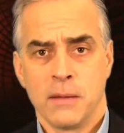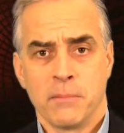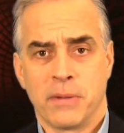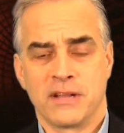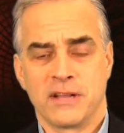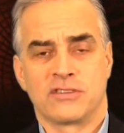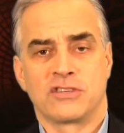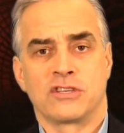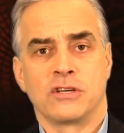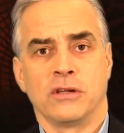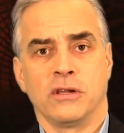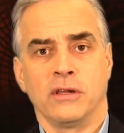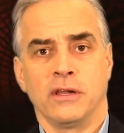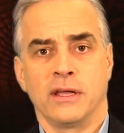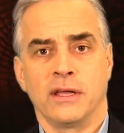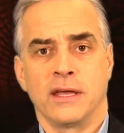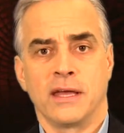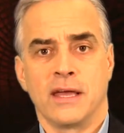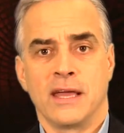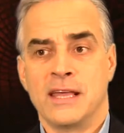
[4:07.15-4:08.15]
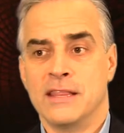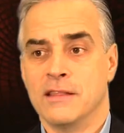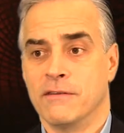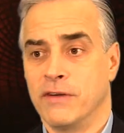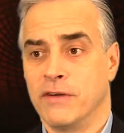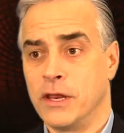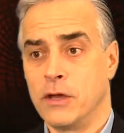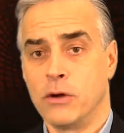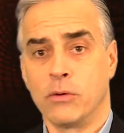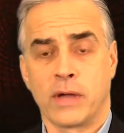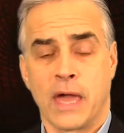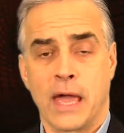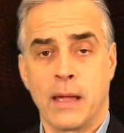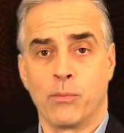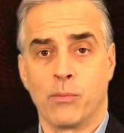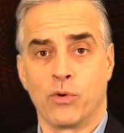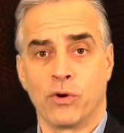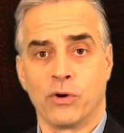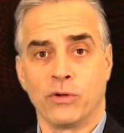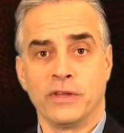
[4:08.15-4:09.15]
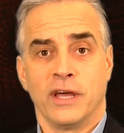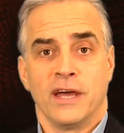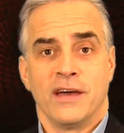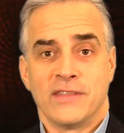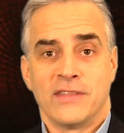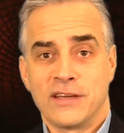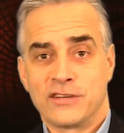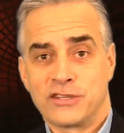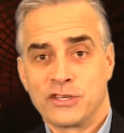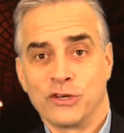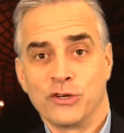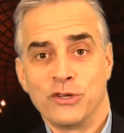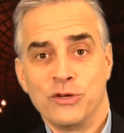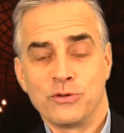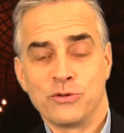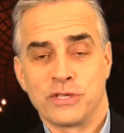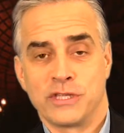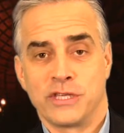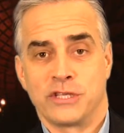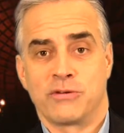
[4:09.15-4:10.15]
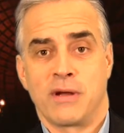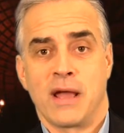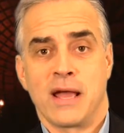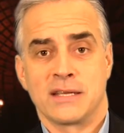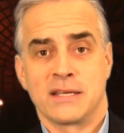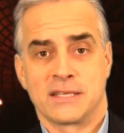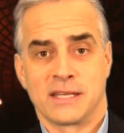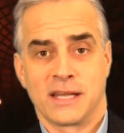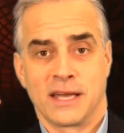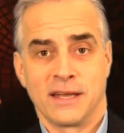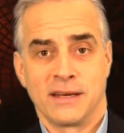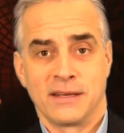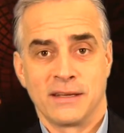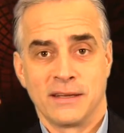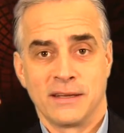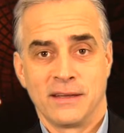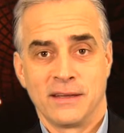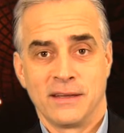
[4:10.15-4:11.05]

but it's still, in the video game world, they still use it to translate.